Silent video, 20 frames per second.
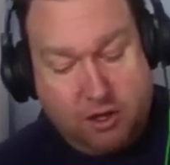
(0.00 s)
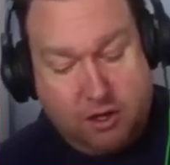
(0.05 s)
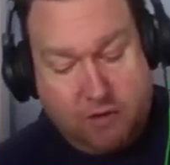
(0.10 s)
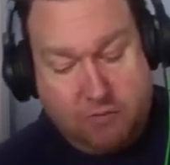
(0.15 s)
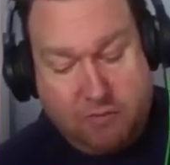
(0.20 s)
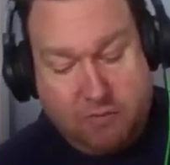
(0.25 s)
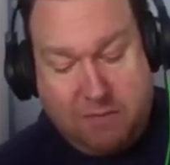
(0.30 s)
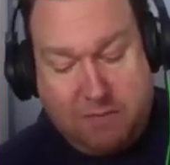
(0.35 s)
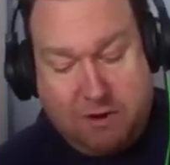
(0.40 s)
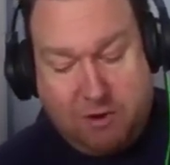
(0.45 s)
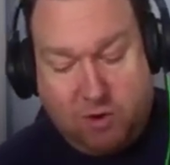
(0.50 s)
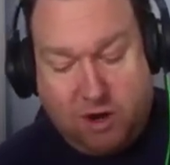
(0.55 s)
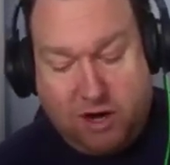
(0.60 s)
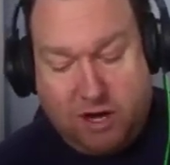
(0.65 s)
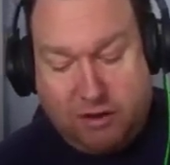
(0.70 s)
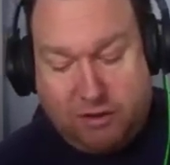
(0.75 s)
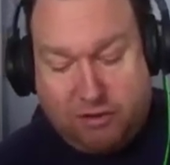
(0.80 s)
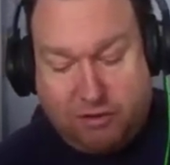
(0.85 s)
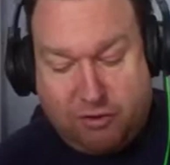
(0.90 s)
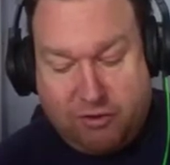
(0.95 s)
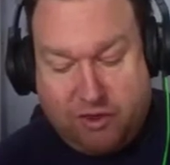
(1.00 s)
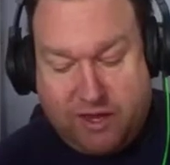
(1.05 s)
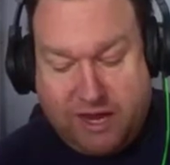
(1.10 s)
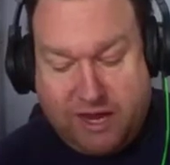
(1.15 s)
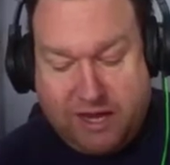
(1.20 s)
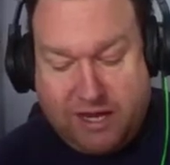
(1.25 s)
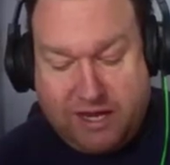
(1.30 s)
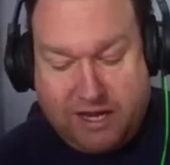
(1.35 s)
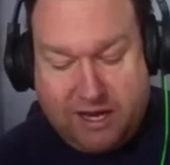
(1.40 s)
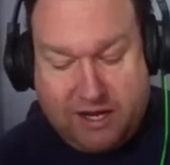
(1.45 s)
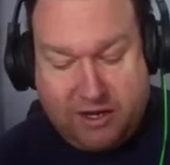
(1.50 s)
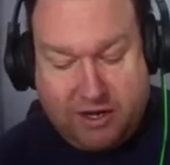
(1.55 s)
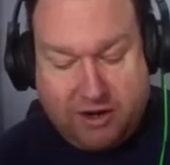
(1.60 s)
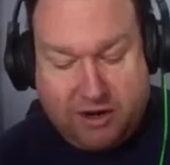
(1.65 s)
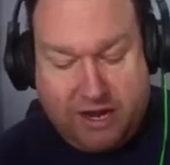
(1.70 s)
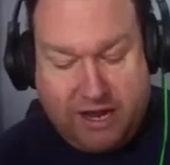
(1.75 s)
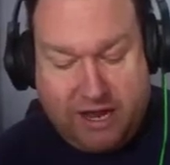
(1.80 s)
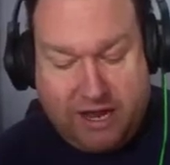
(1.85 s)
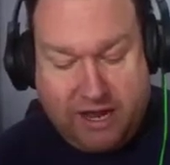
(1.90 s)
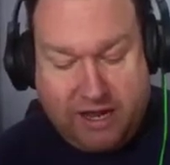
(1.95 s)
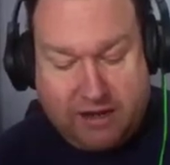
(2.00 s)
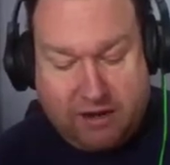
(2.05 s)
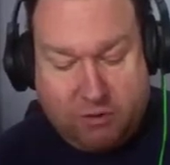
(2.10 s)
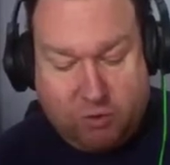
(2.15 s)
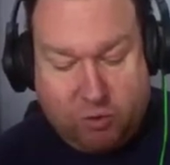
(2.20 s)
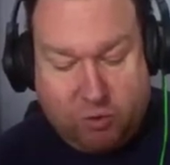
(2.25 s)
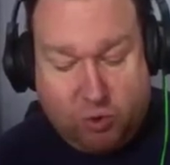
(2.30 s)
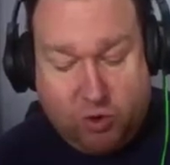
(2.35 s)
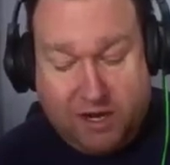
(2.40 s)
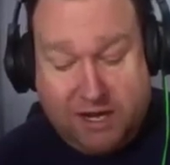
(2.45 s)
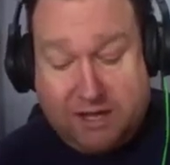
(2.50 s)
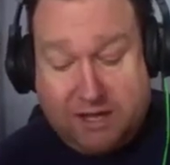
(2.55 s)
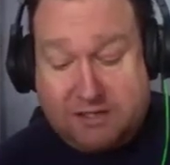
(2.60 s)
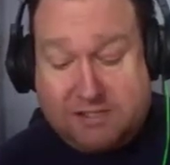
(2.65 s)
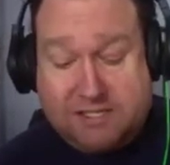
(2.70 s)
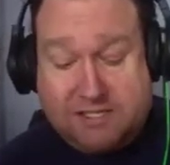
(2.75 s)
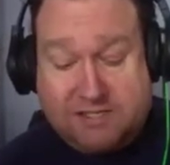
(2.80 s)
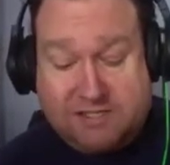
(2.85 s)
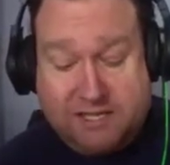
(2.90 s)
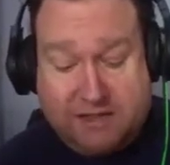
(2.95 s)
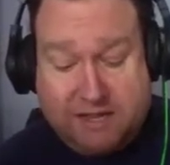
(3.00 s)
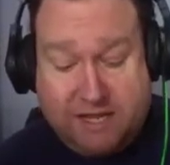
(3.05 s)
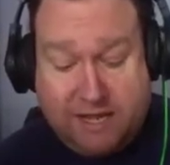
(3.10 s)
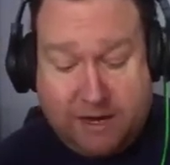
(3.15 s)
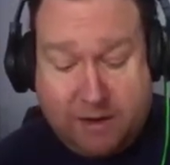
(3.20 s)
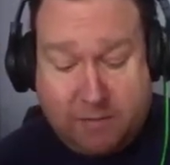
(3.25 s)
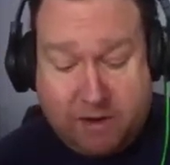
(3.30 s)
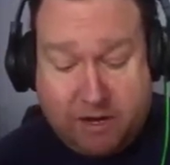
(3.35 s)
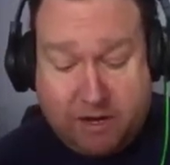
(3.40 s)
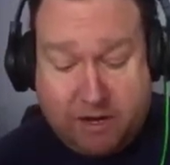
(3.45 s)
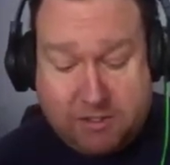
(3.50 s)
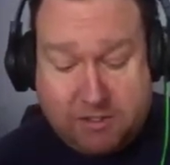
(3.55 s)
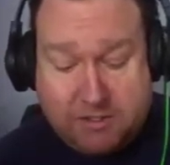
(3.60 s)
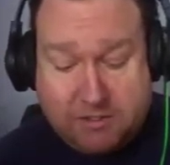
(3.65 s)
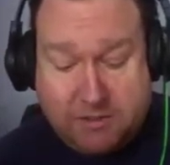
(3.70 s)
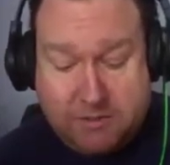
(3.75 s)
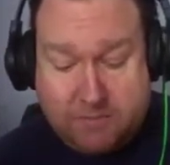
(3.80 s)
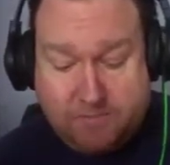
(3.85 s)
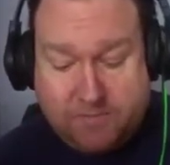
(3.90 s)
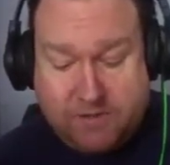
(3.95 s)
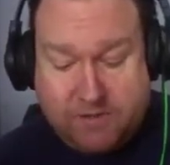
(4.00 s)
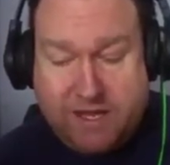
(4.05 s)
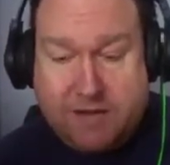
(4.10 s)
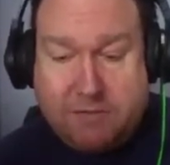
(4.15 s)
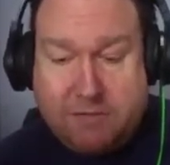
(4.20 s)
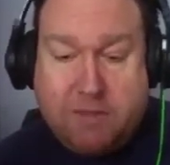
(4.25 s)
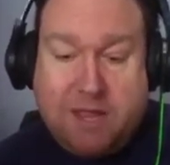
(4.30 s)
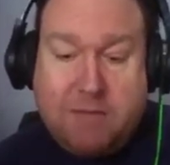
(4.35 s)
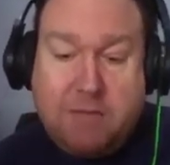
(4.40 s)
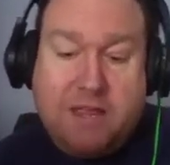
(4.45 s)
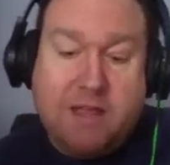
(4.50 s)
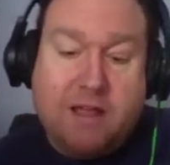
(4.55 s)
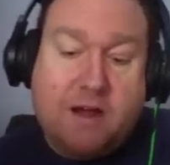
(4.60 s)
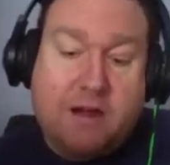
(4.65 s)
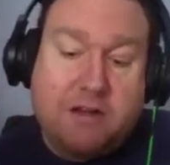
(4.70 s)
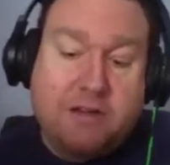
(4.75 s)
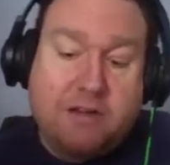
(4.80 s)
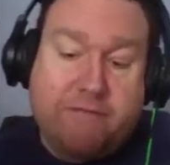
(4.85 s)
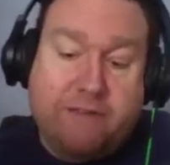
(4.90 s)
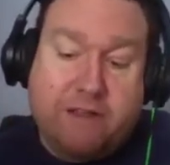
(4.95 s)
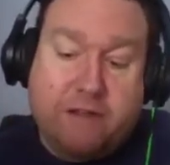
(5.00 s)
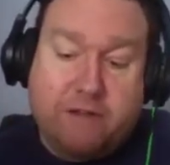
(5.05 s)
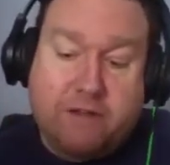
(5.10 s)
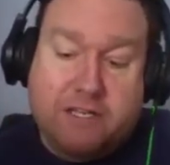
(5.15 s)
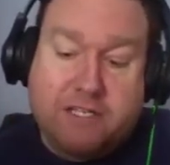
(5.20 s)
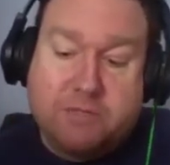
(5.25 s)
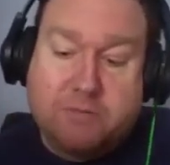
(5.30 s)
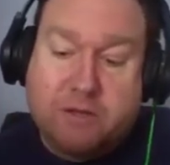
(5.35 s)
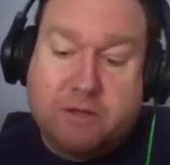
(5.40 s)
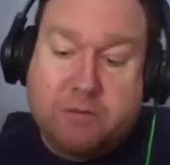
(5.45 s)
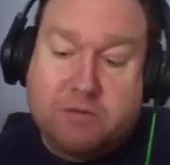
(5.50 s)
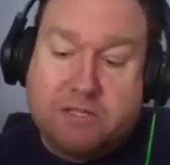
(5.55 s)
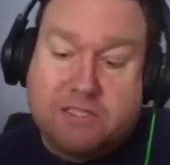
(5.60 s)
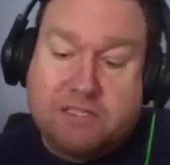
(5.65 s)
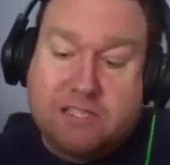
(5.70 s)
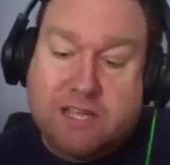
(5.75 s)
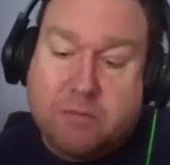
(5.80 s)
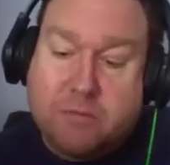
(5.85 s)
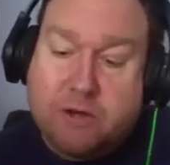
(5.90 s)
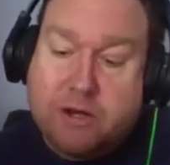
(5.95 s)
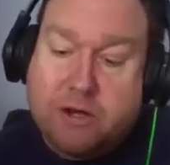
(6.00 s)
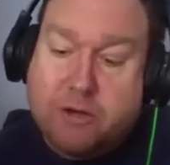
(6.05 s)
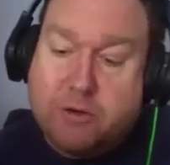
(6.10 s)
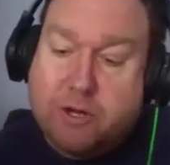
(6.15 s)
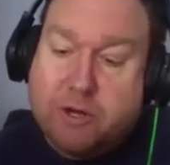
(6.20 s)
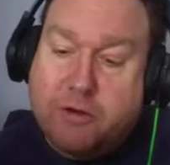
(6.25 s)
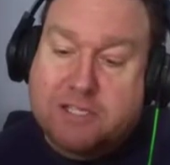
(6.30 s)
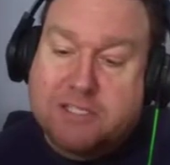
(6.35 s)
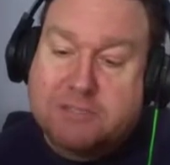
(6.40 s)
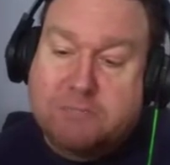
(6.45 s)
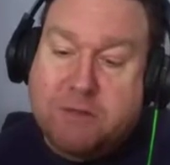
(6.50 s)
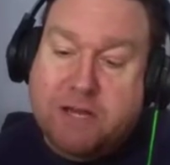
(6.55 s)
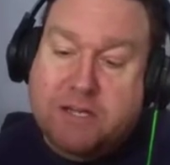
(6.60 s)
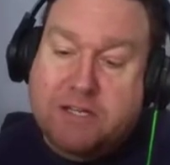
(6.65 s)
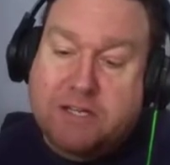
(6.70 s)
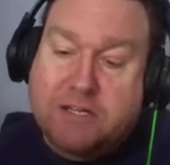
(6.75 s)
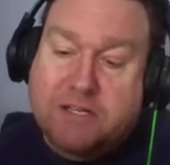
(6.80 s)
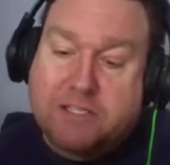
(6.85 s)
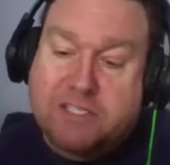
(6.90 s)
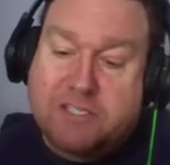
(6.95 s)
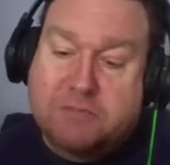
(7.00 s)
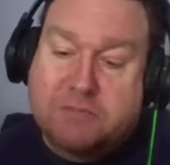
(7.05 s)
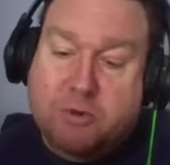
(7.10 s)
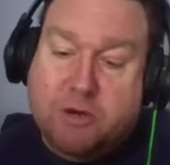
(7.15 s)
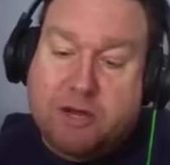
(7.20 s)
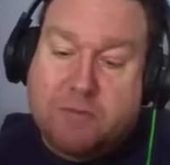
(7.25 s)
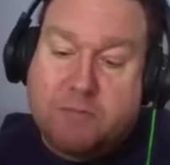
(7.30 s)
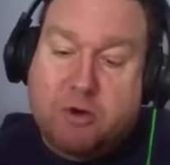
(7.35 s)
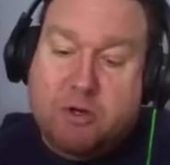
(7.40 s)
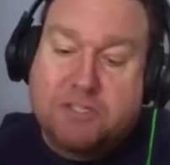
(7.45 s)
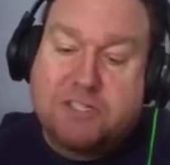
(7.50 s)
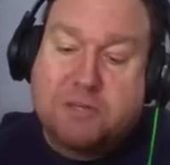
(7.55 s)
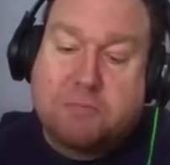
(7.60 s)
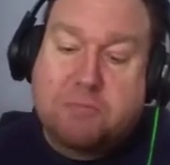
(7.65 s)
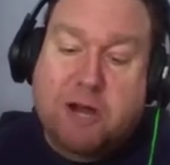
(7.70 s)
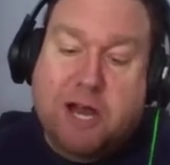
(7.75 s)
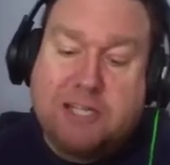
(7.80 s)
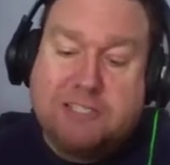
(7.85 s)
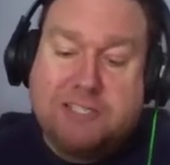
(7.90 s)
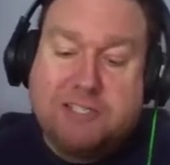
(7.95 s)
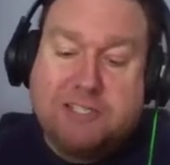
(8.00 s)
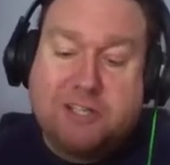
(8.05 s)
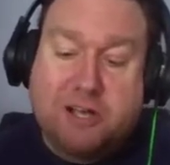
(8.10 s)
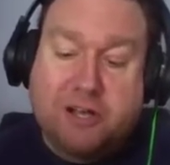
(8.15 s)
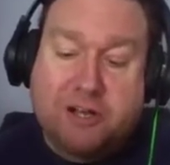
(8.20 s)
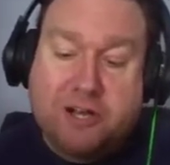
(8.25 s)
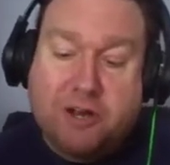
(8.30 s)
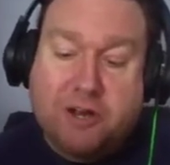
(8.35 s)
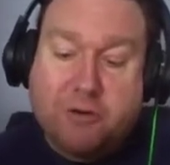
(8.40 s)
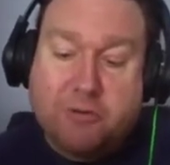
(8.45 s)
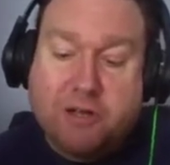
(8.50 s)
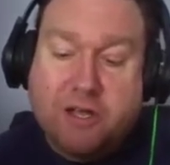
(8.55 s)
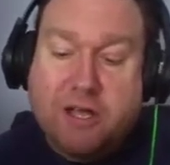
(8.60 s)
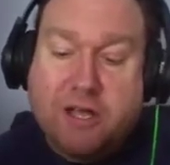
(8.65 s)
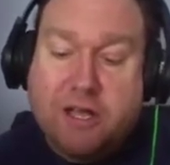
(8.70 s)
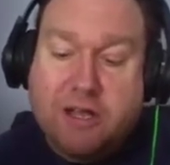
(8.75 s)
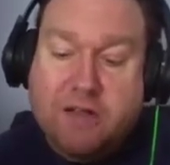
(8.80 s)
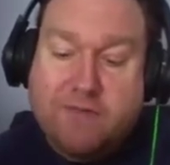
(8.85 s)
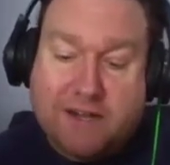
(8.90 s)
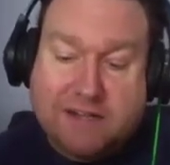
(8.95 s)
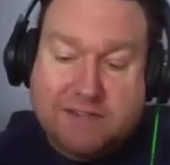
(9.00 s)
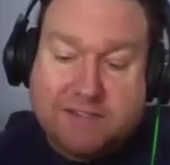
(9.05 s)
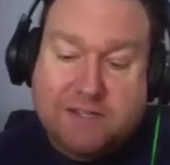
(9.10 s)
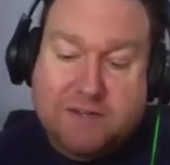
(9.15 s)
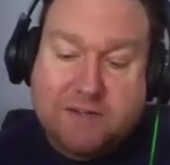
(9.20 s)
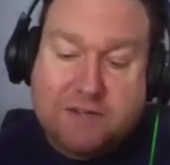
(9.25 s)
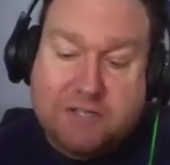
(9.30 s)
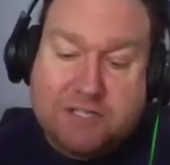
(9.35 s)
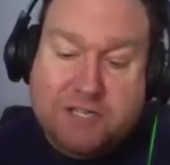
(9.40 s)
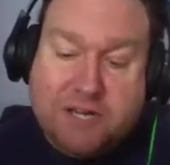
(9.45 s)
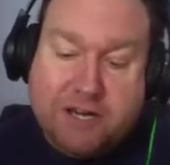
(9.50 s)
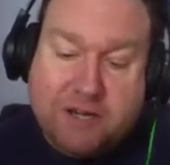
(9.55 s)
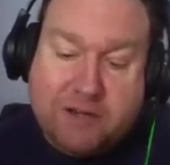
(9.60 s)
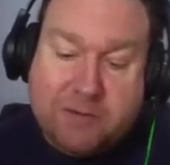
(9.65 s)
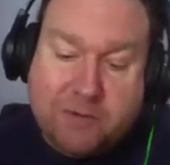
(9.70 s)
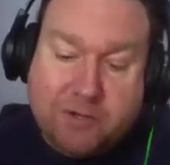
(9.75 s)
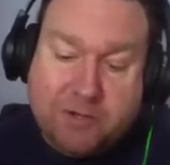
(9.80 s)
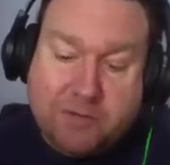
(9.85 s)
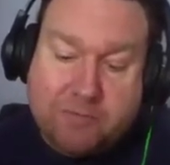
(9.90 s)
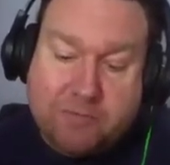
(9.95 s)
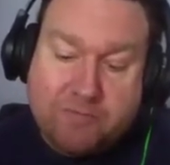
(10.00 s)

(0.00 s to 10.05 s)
You may be running through the idea in your head what else has he lied about? It may be hard to feel intimate with someone who you're expecting to spring more surprises on you. That's understandable.